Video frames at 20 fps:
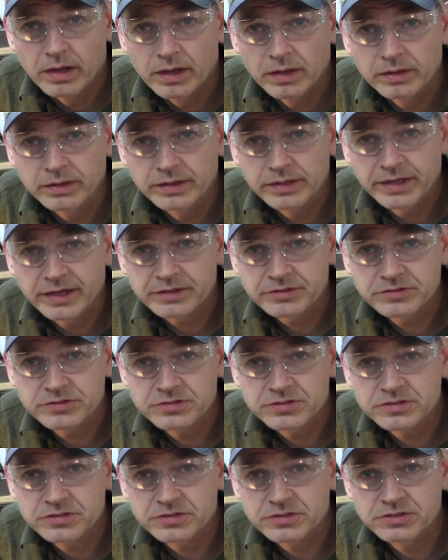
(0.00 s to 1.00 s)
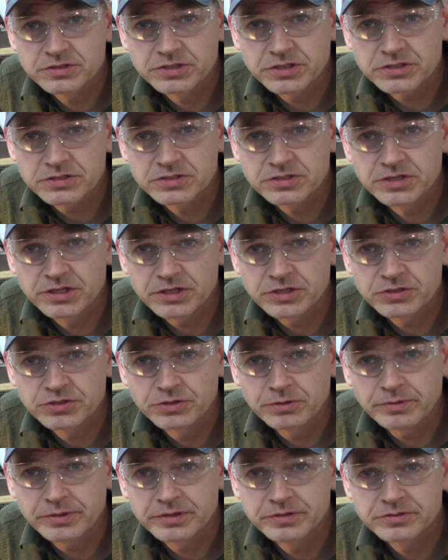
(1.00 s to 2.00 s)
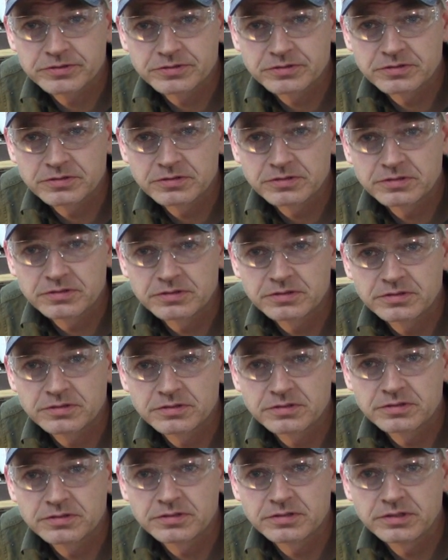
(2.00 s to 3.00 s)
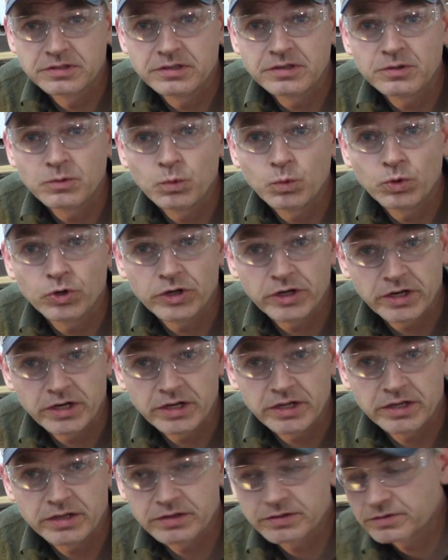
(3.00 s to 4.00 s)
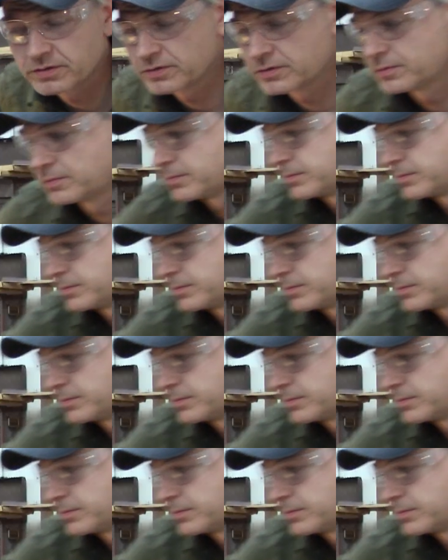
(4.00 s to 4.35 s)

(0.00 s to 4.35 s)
Let's just get to it and see what it is.